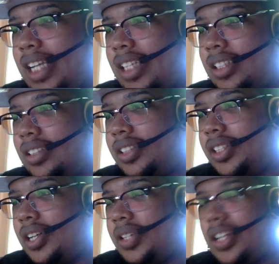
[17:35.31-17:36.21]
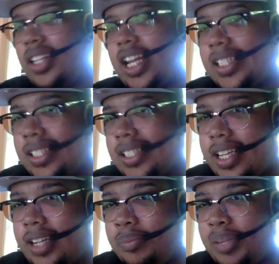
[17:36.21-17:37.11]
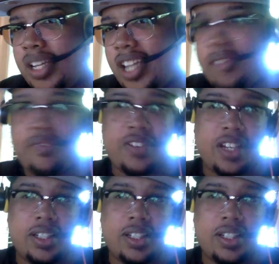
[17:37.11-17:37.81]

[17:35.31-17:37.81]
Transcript: you know your legacy be infinite